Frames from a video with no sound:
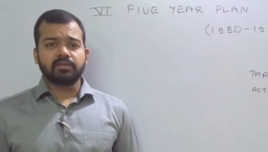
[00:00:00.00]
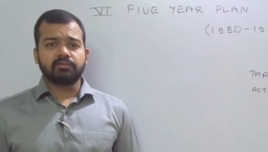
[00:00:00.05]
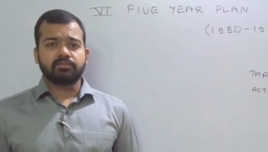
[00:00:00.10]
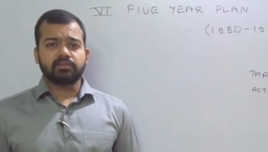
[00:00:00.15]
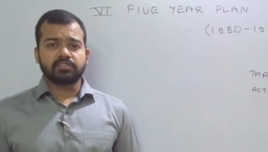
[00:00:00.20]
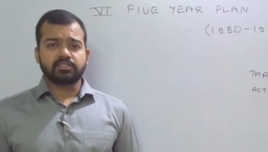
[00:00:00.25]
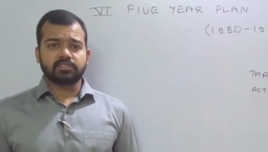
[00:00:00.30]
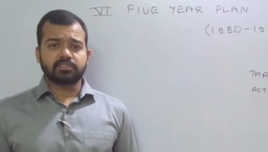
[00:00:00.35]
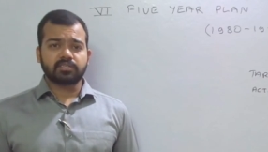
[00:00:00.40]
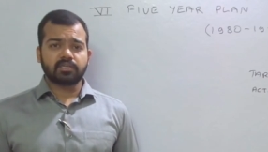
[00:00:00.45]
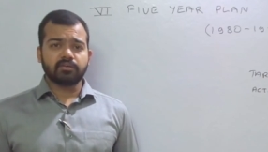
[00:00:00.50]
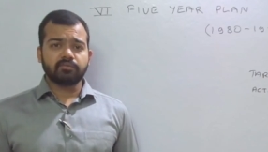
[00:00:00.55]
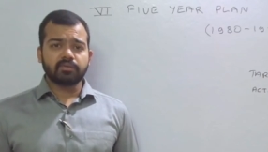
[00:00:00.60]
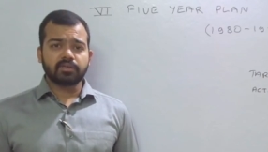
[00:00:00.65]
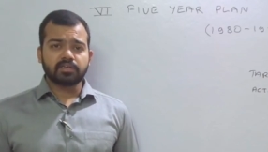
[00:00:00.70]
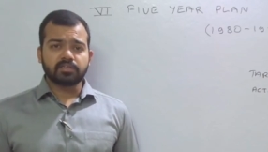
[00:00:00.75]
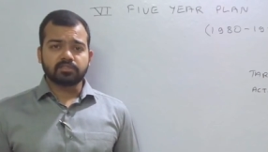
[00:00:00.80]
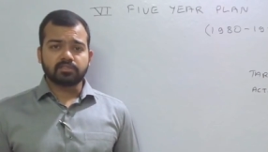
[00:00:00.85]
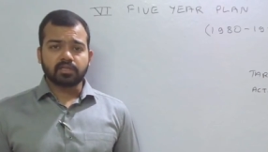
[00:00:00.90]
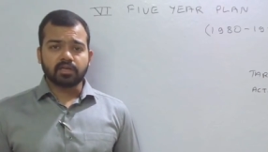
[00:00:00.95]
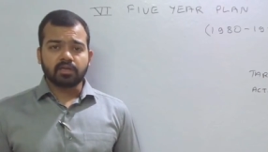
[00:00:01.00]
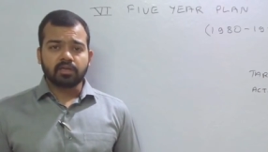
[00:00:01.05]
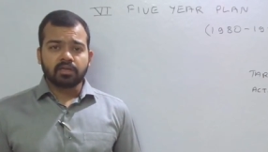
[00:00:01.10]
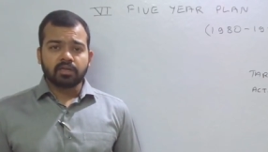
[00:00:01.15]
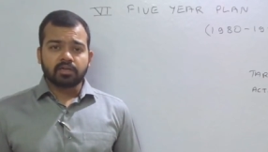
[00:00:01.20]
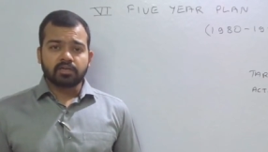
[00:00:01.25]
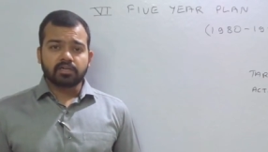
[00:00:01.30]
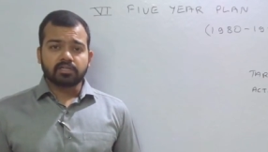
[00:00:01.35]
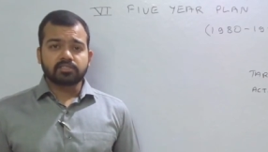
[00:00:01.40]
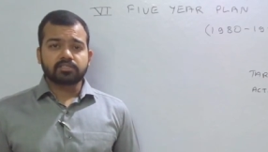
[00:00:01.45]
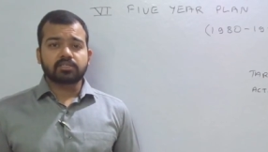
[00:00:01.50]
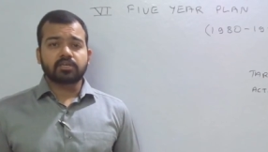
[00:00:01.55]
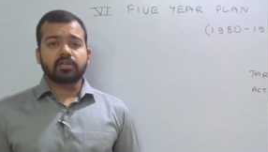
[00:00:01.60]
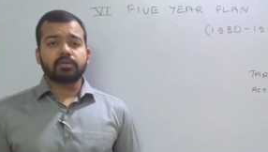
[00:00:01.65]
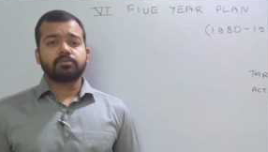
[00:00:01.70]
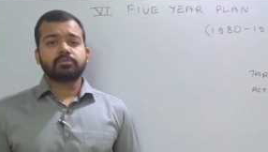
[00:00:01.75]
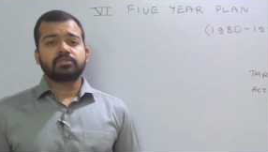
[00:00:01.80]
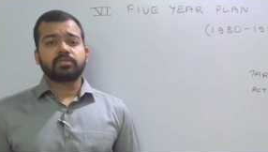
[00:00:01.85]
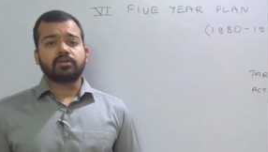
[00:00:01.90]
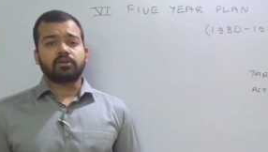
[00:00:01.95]
which is given in the
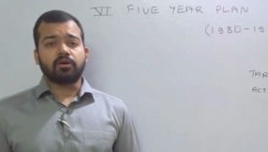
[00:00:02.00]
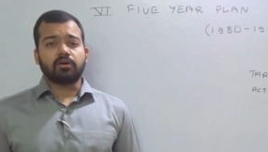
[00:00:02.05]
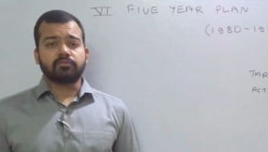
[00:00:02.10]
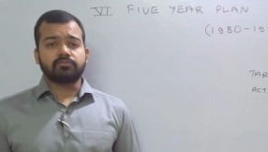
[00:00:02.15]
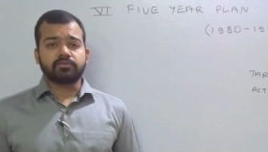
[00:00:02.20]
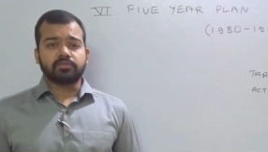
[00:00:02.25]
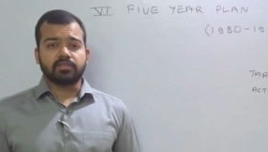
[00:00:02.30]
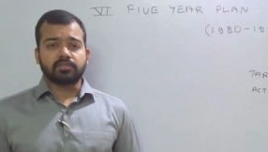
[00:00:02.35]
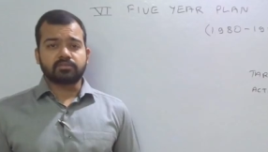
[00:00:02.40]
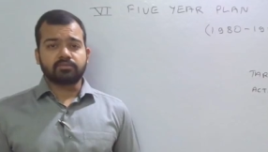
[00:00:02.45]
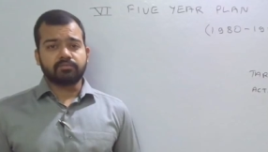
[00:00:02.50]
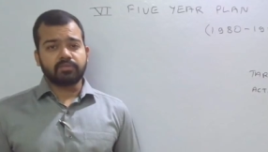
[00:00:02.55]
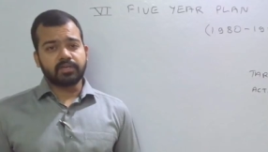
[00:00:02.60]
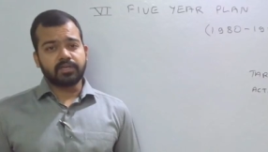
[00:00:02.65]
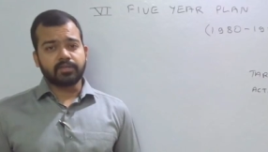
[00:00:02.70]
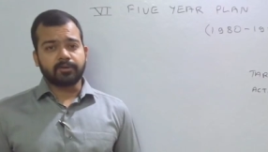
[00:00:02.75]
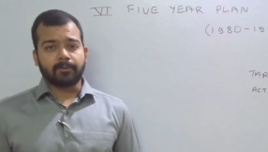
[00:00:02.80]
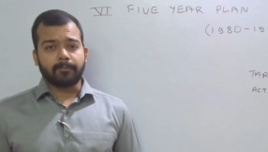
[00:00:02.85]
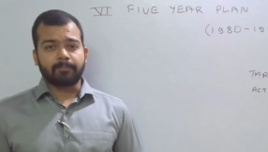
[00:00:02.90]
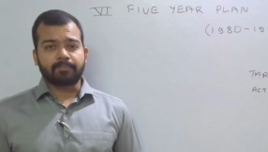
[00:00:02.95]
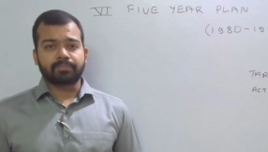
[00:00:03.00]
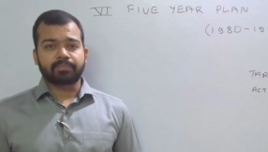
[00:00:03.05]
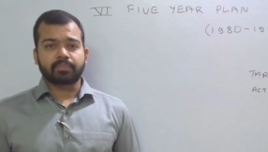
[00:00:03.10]
description of this video.